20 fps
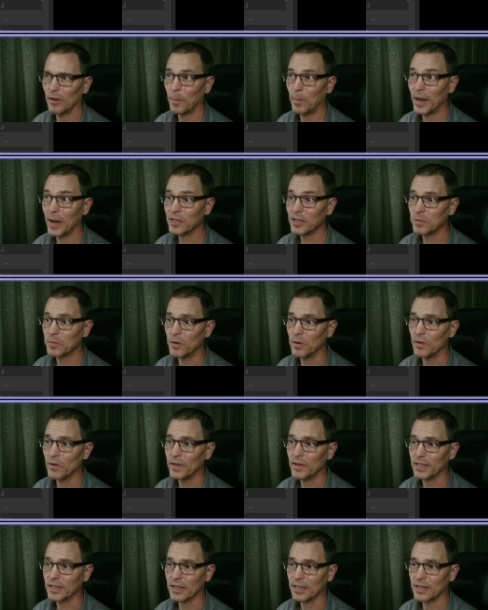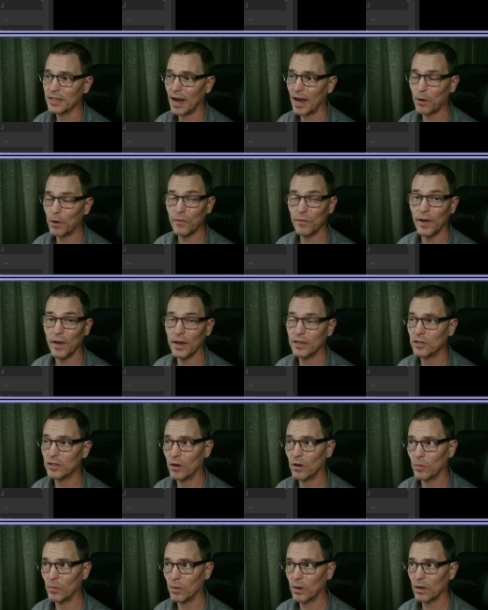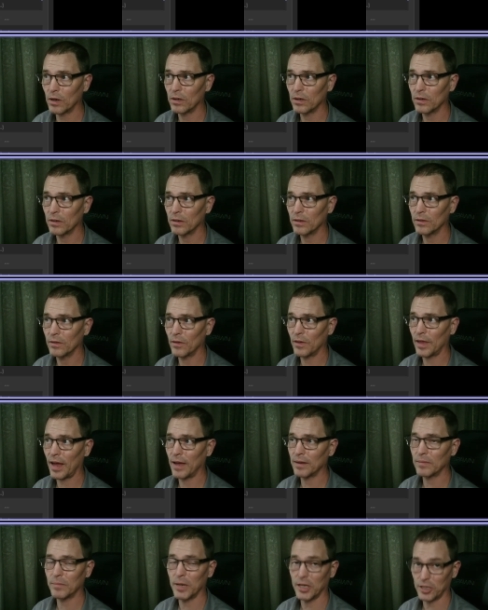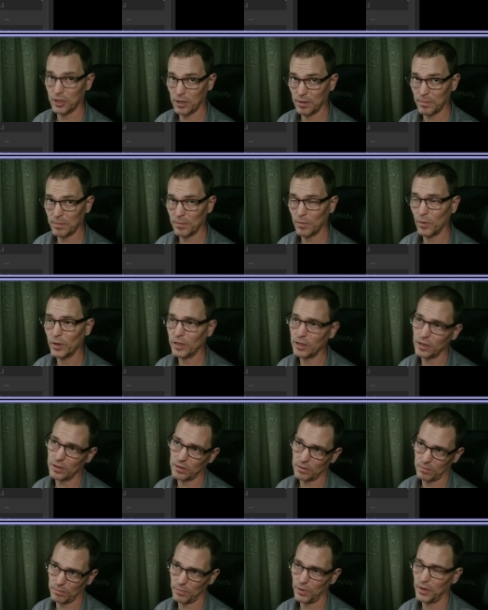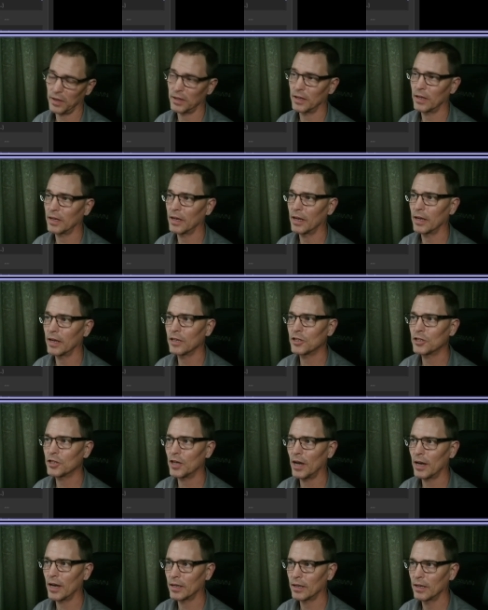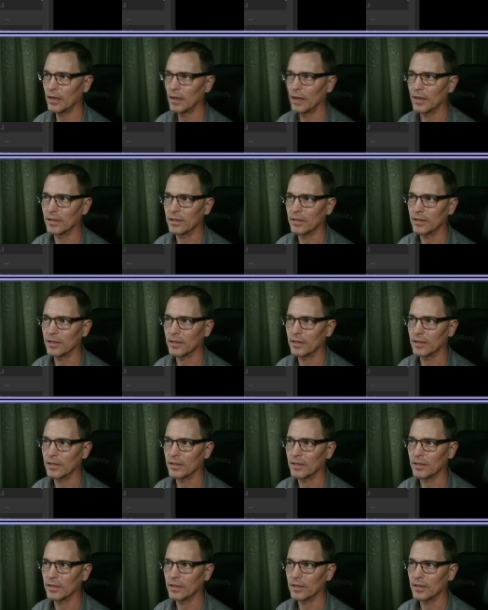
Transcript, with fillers: Their best move is to sacrifice their rook for that bishop, which is putting the king in check.